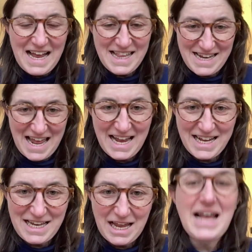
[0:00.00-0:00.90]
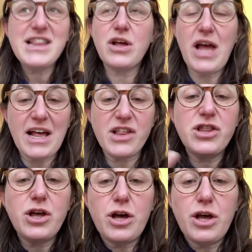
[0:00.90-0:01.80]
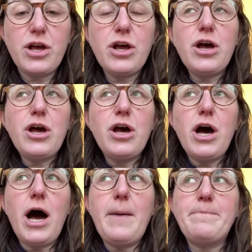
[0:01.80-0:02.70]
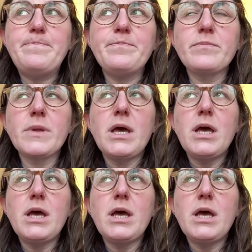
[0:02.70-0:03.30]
as an as the um